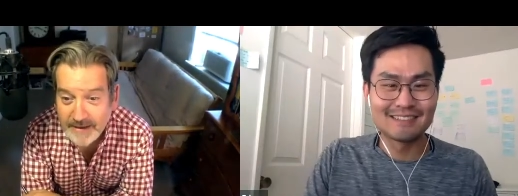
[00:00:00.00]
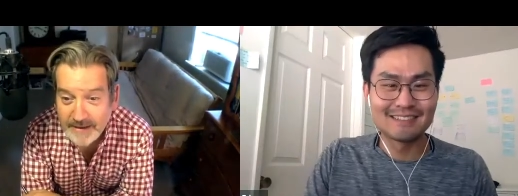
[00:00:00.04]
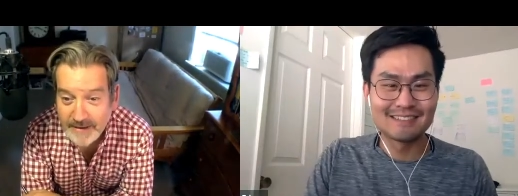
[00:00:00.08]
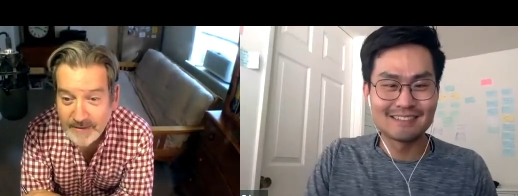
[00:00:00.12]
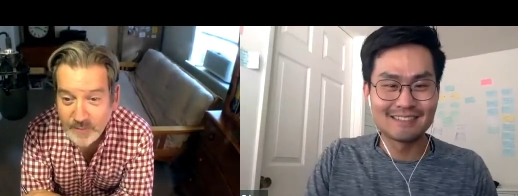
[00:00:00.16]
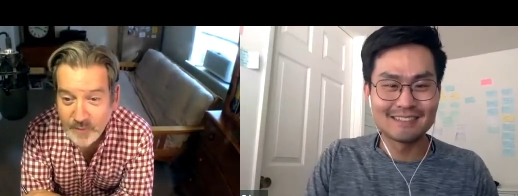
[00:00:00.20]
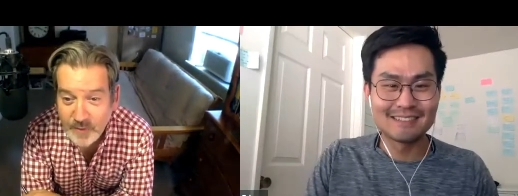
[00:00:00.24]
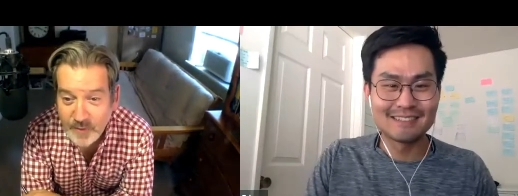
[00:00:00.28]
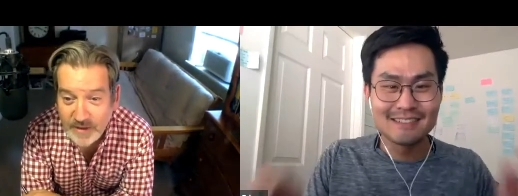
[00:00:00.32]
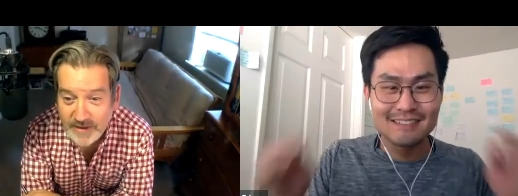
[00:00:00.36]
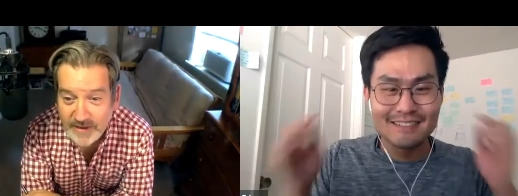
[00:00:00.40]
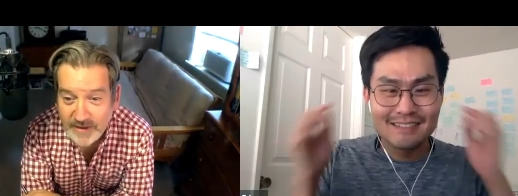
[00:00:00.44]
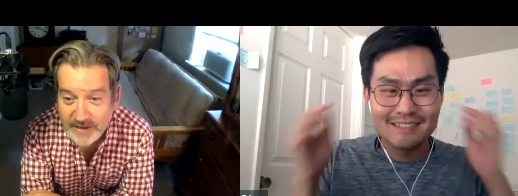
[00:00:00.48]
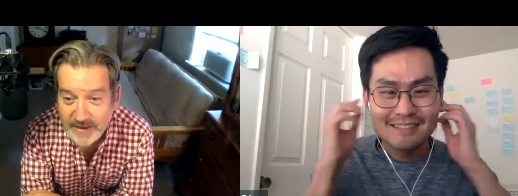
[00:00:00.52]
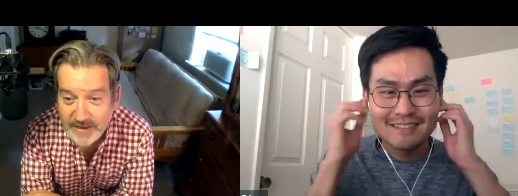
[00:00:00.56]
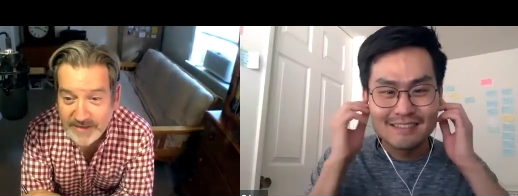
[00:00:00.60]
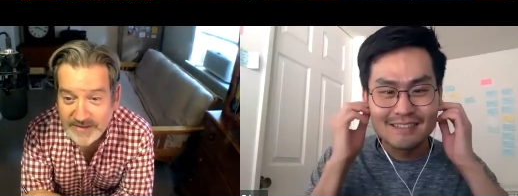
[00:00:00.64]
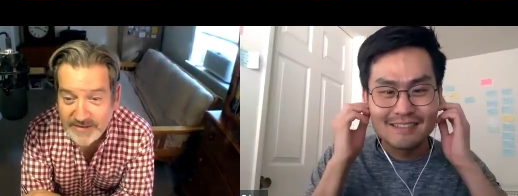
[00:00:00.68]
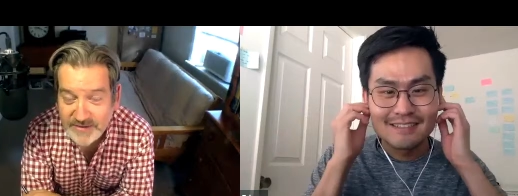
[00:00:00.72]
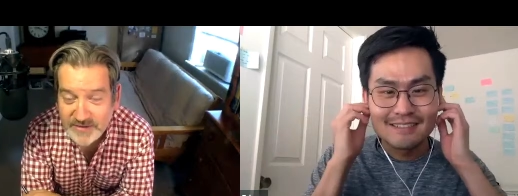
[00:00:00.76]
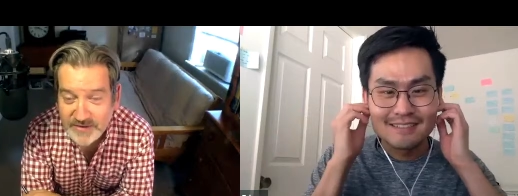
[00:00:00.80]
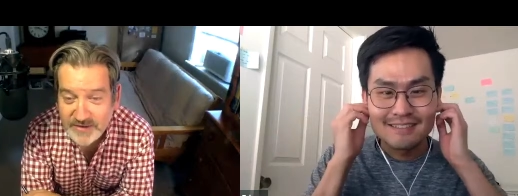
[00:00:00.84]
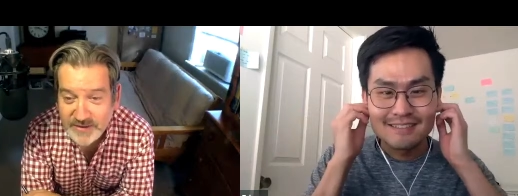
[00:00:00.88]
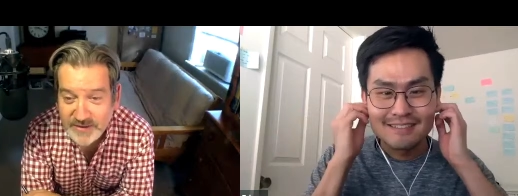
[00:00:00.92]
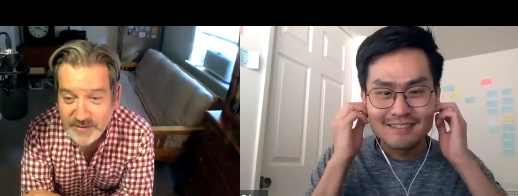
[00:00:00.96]
Speaker 1: Well, can I
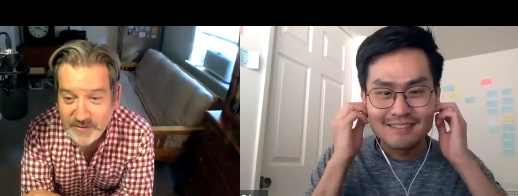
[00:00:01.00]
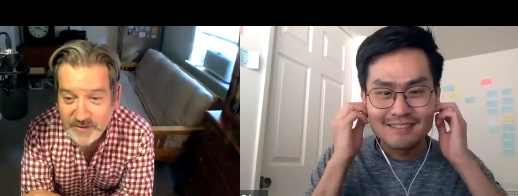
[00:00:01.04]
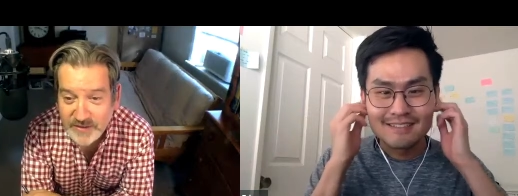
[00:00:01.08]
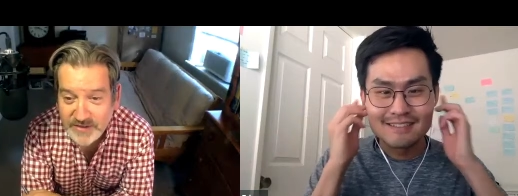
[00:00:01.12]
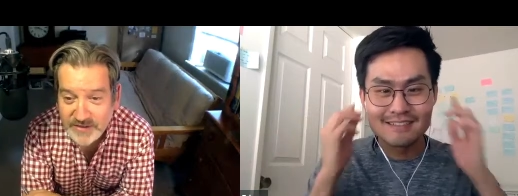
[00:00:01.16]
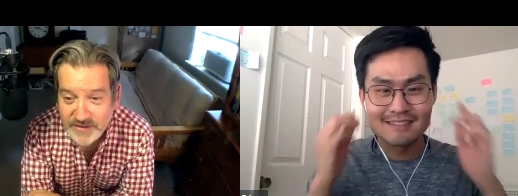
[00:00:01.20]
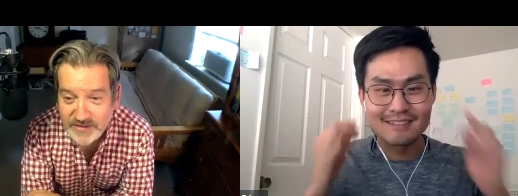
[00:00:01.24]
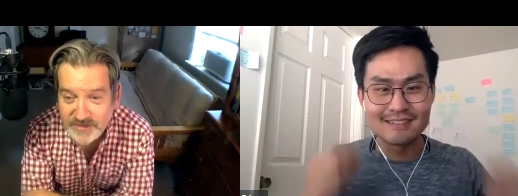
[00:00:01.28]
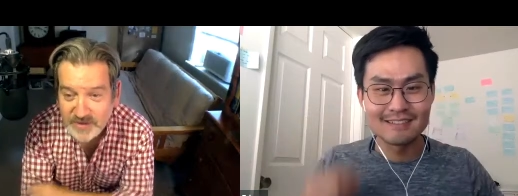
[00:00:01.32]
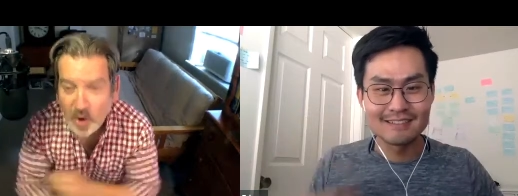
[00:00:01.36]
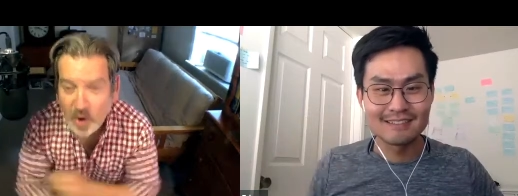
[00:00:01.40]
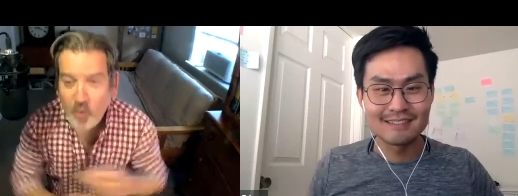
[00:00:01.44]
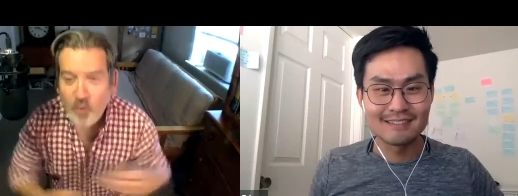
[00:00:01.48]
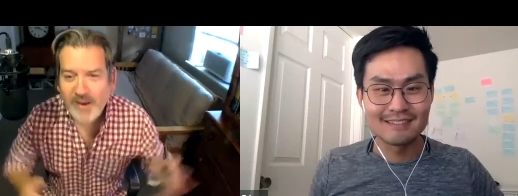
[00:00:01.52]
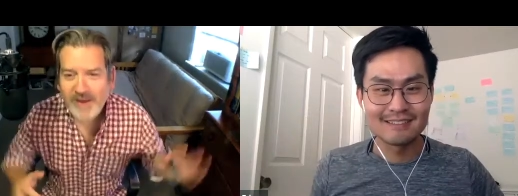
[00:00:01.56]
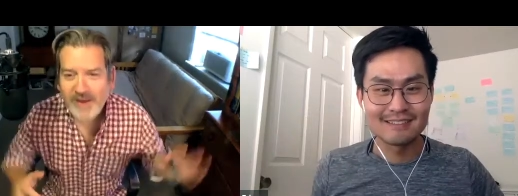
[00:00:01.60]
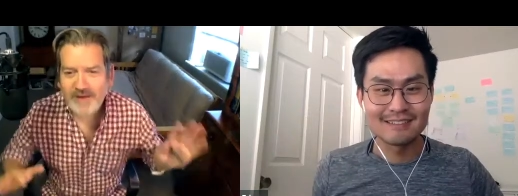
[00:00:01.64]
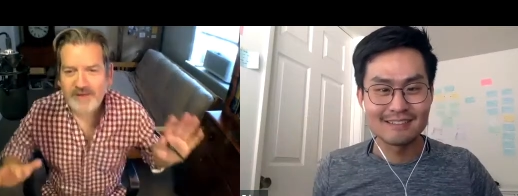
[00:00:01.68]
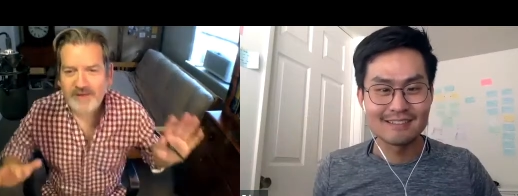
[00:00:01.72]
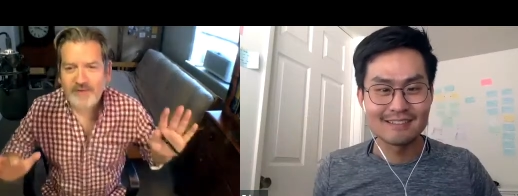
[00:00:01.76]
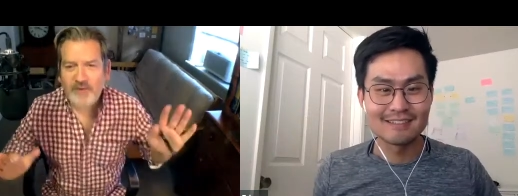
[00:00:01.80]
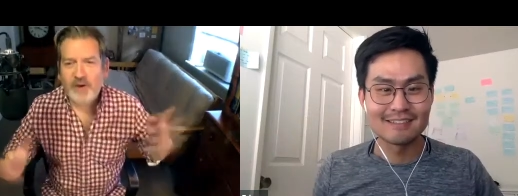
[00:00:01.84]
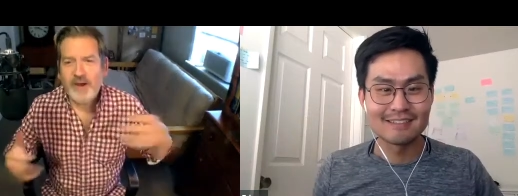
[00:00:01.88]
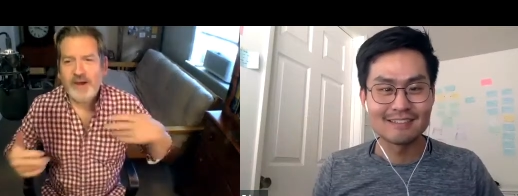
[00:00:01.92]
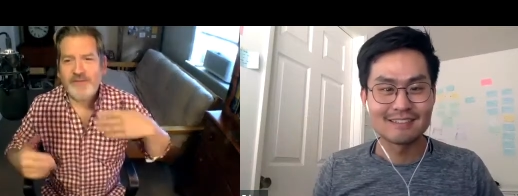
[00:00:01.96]
answer any questions? Oh,
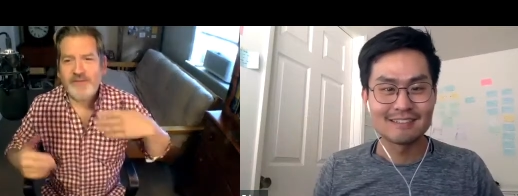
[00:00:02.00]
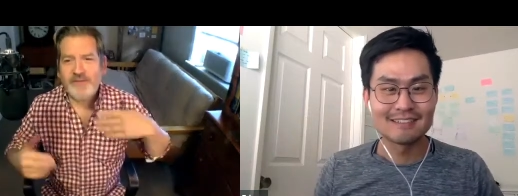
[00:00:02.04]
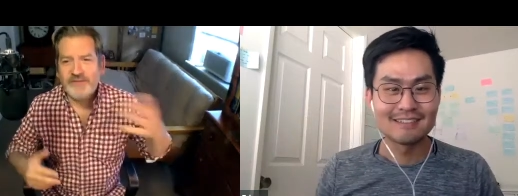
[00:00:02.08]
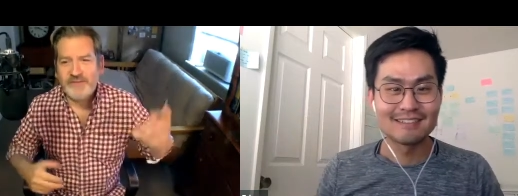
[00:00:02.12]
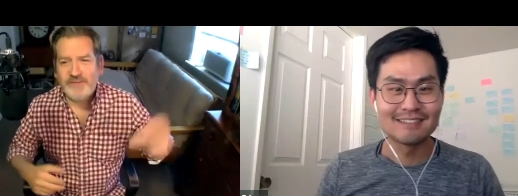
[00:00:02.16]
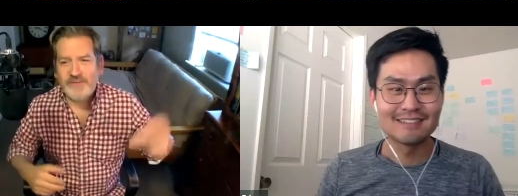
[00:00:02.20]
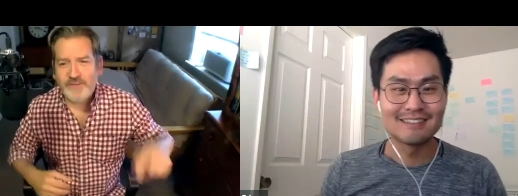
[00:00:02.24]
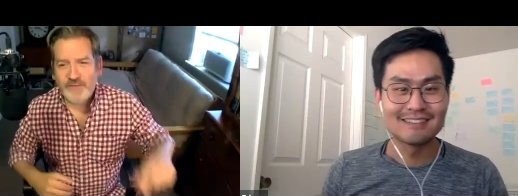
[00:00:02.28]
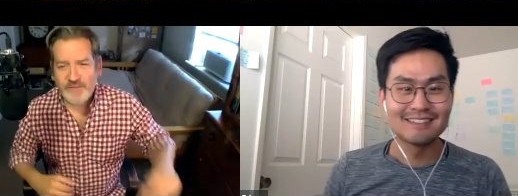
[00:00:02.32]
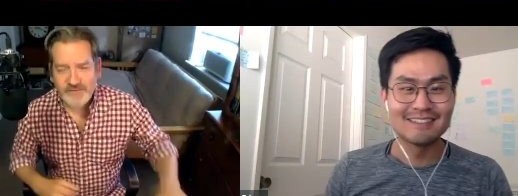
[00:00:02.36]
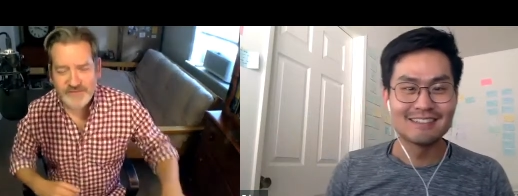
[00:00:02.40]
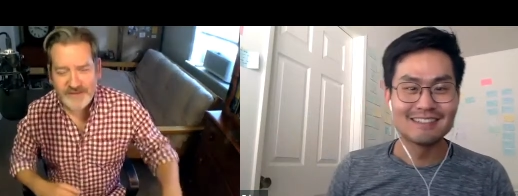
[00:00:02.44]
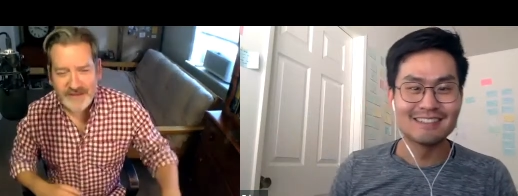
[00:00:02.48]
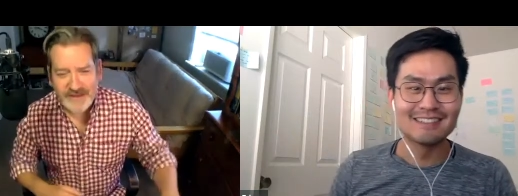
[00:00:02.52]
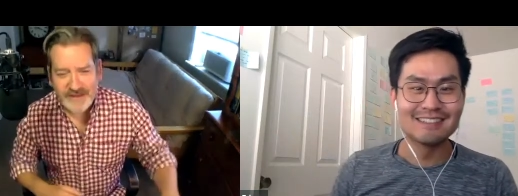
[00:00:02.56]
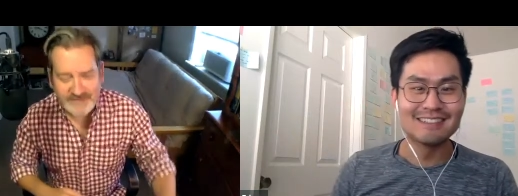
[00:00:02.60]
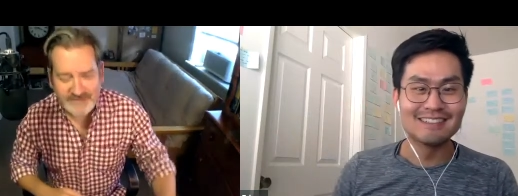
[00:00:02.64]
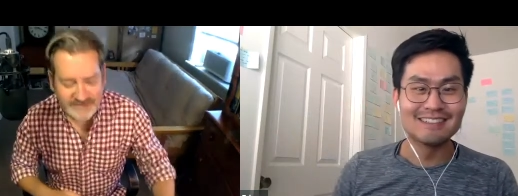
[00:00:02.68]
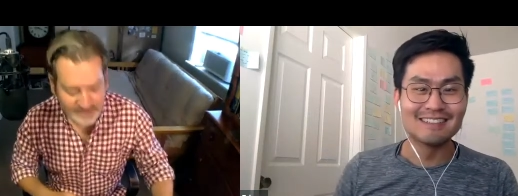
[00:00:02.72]
wait, no, I'm supposed to ask